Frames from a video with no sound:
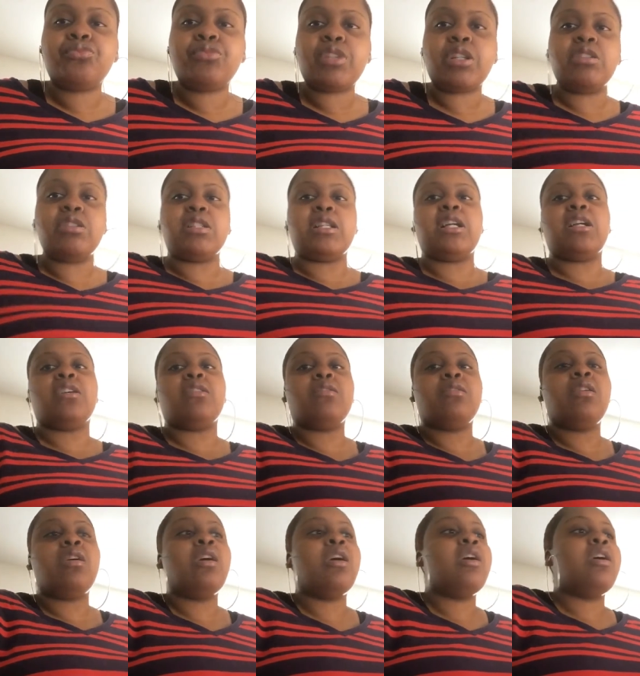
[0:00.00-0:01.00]
So
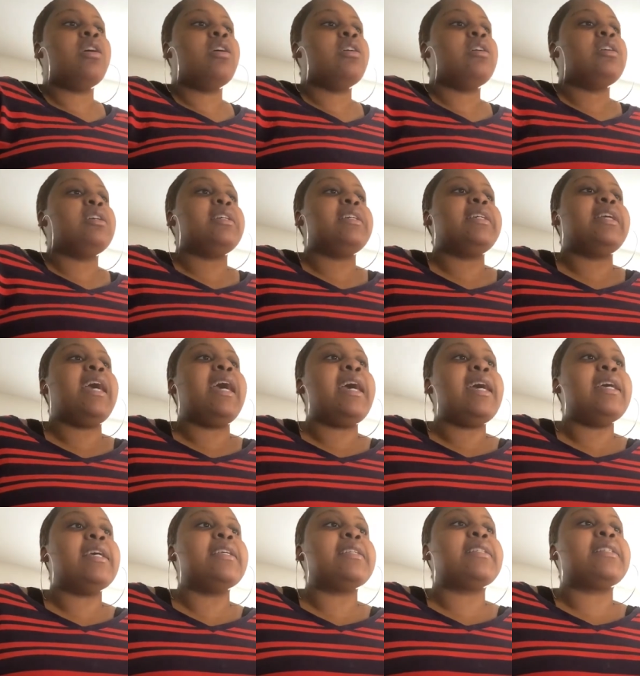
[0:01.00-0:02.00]

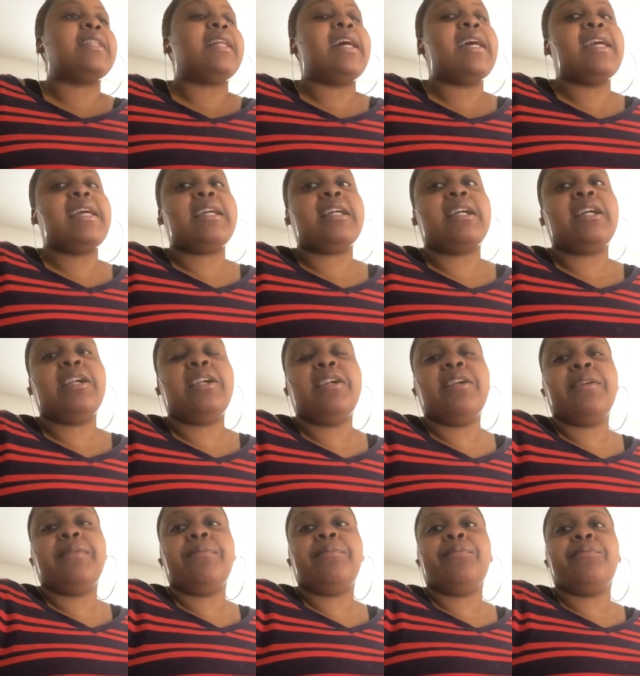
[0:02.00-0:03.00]
yes, like,
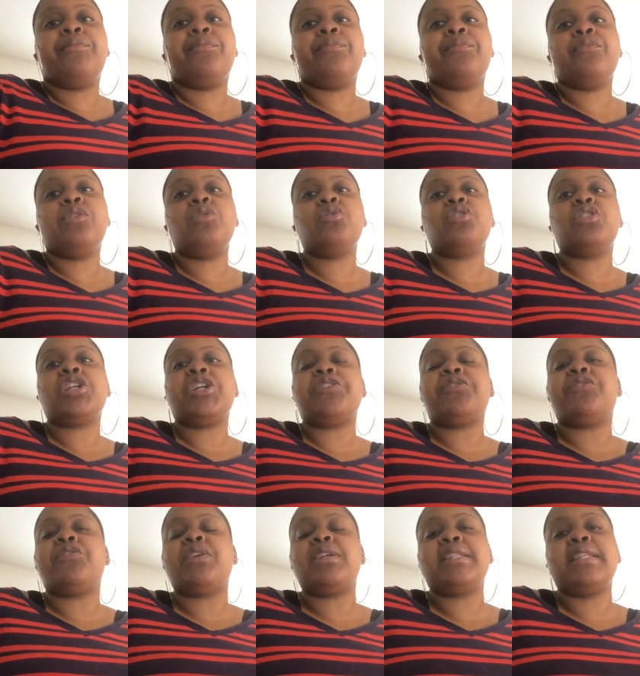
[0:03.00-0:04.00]
um, who's looking
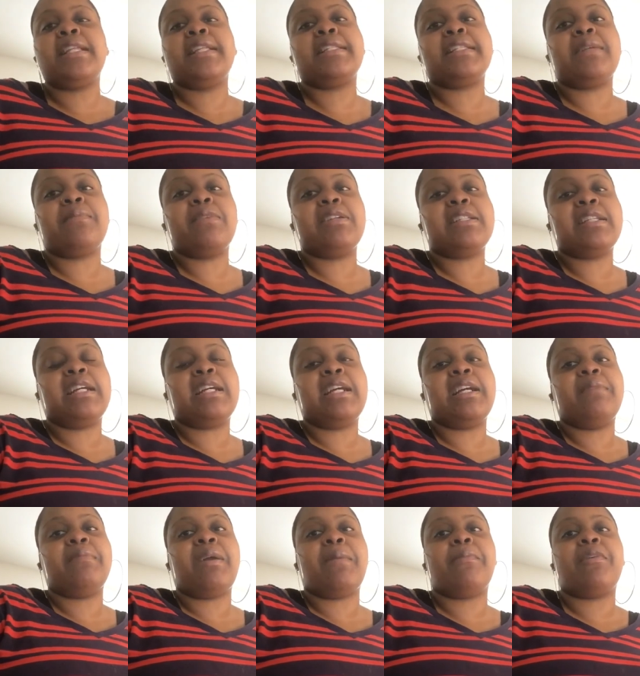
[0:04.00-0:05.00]
forward to the
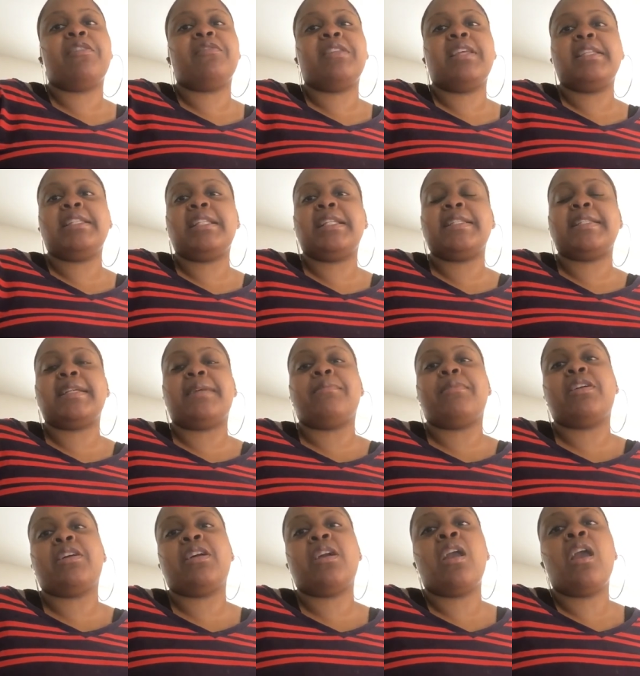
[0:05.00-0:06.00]
summertime? My birthday's in the
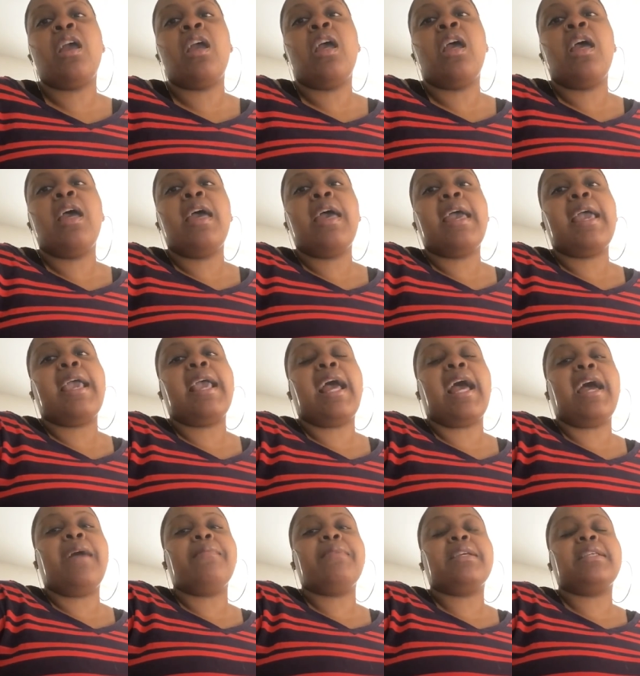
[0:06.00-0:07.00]
summer and
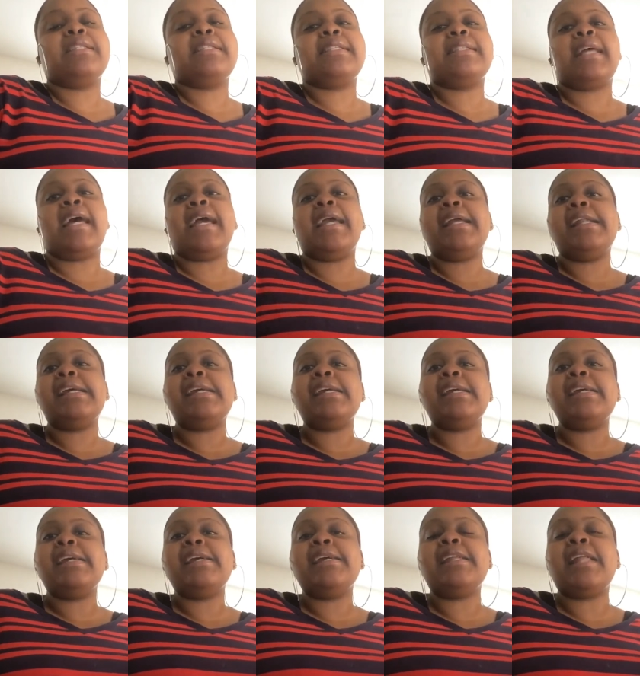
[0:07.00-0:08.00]
I'm
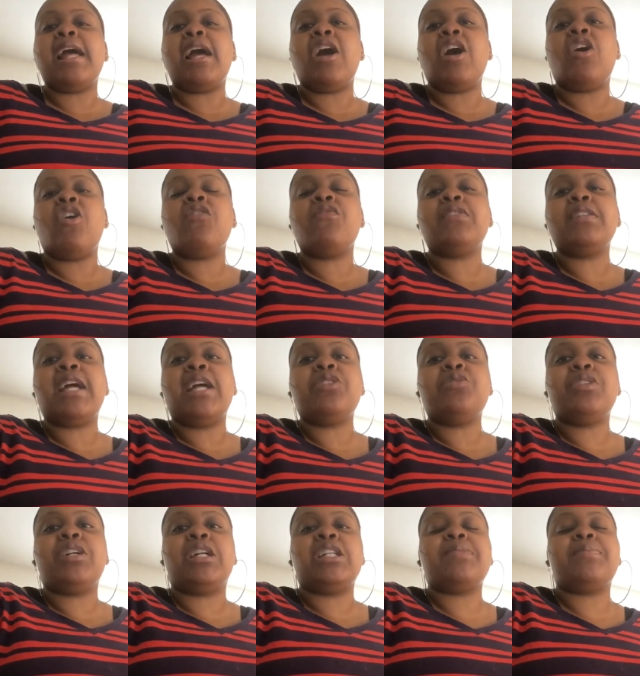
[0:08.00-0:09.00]
excited. Hopefully, I
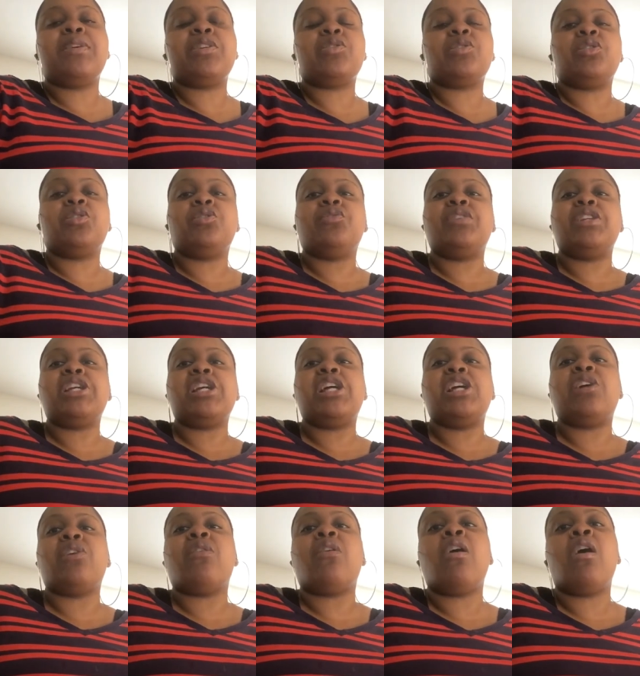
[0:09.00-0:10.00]
do like a special little
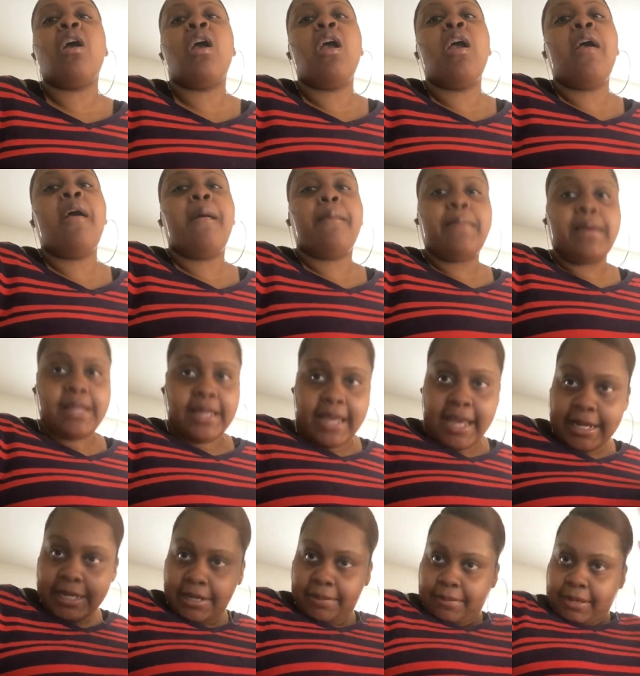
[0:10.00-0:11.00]
video. But
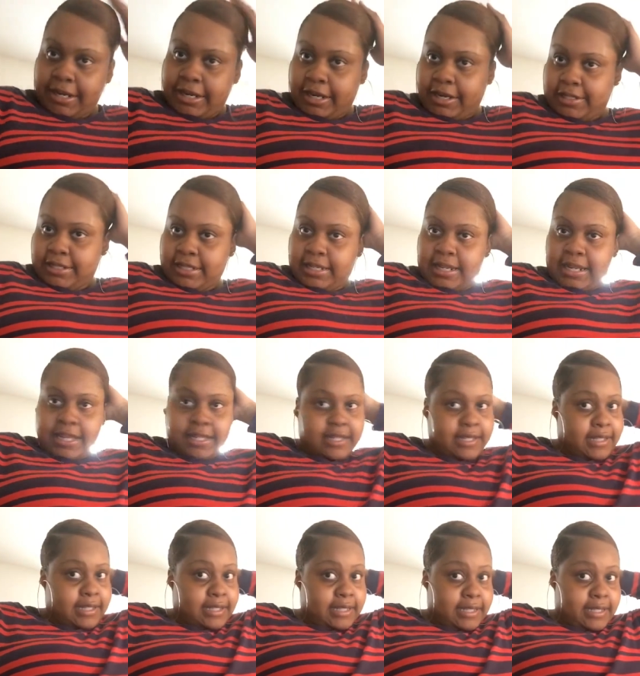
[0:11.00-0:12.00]
yeah, I did my hair today. I
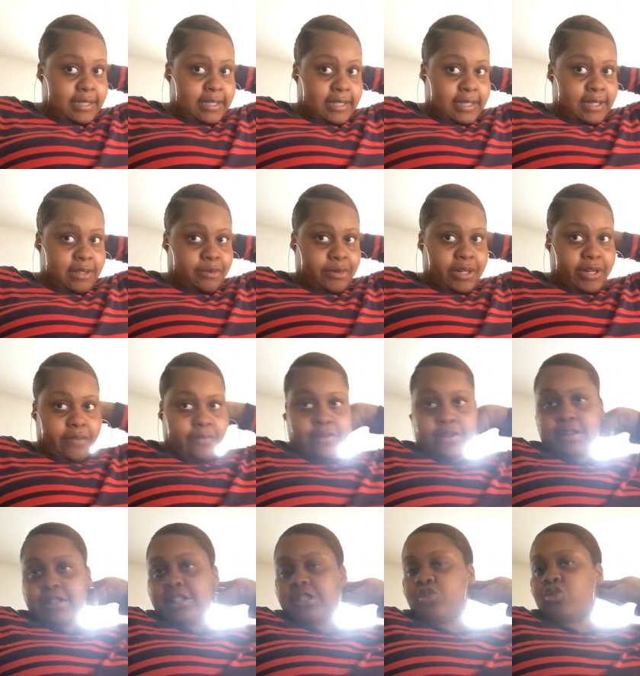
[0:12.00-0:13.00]
just slicked it,
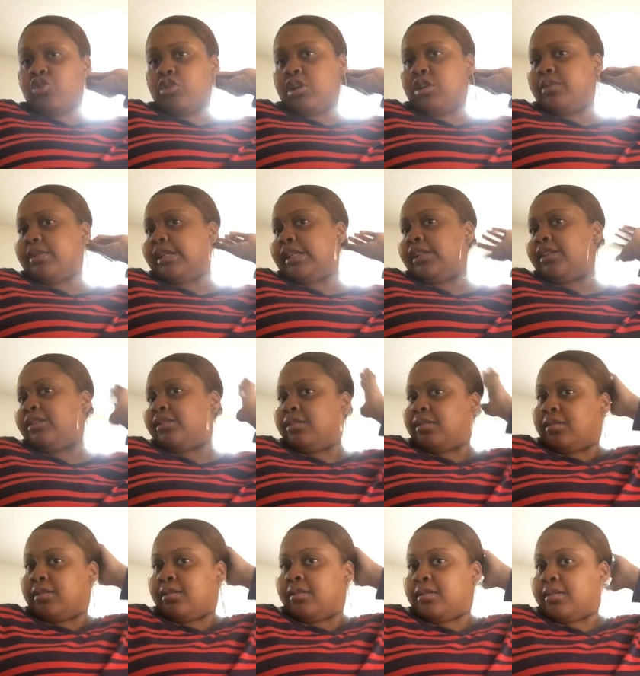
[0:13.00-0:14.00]
whatever. It's growing.
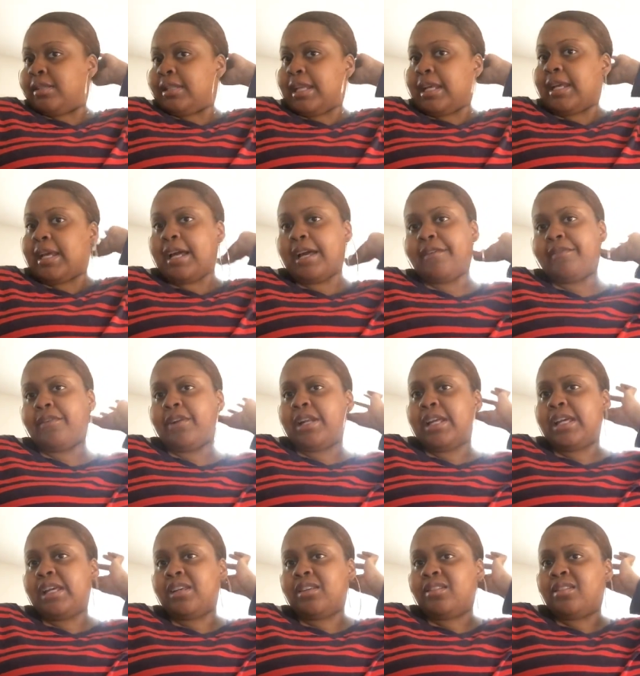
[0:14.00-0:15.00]
Thank God for
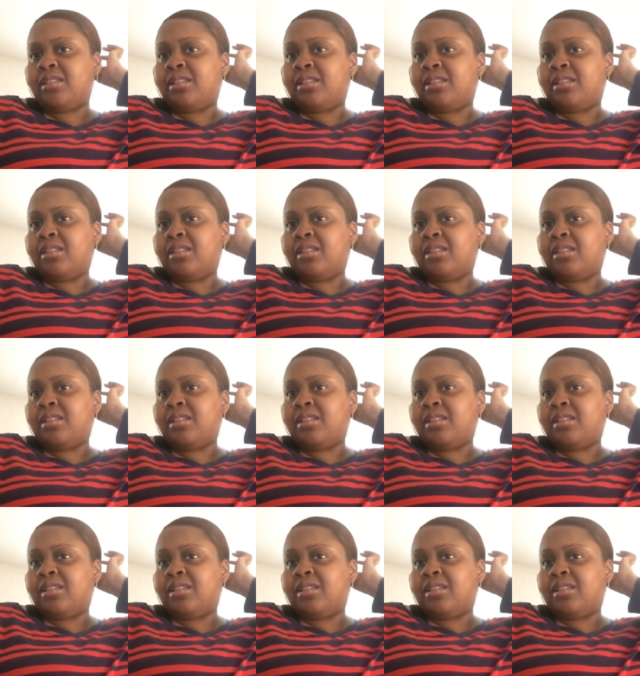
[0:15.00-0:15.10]
that.